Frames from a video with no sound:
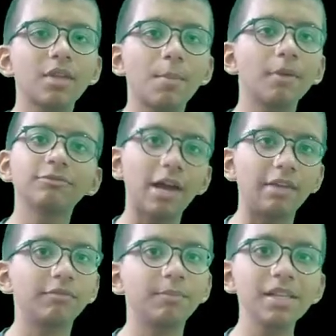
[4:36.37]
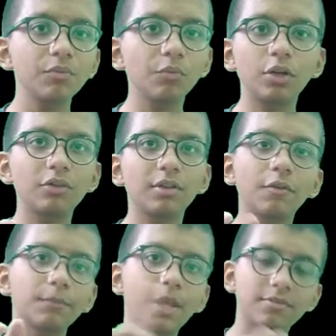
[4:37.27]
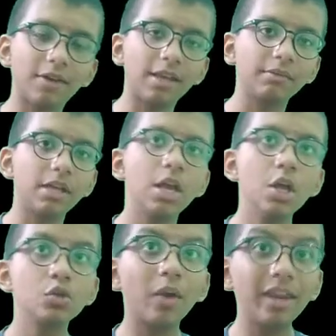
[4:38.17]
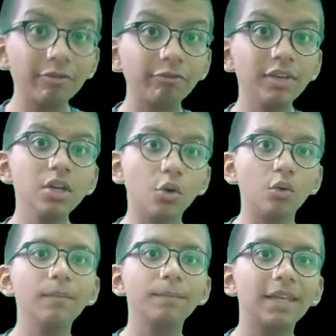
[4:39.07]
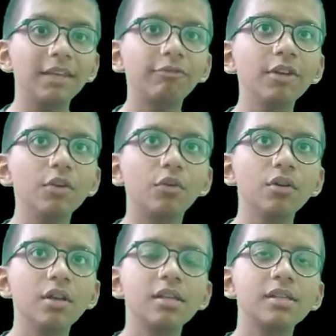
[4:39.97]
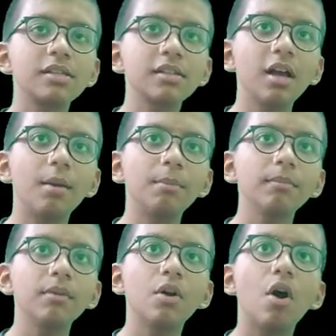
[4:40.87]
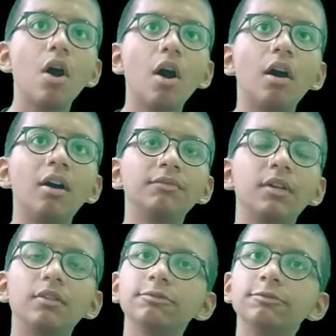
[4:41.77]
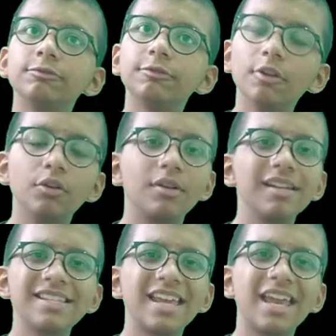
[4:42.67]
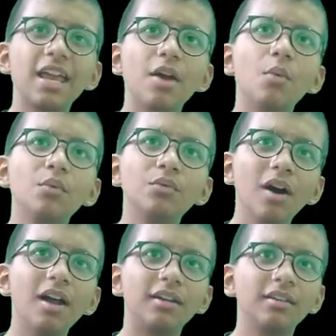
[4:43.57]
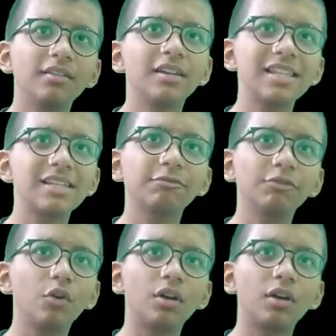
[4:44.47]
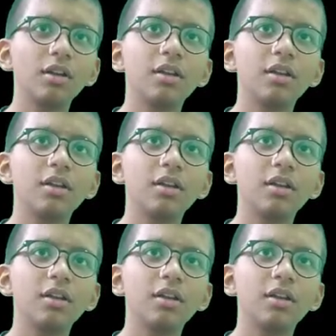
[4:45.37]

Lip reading: of 5, means 1 2 3 4 plus 5. So if we know sum of 4, let's say 4,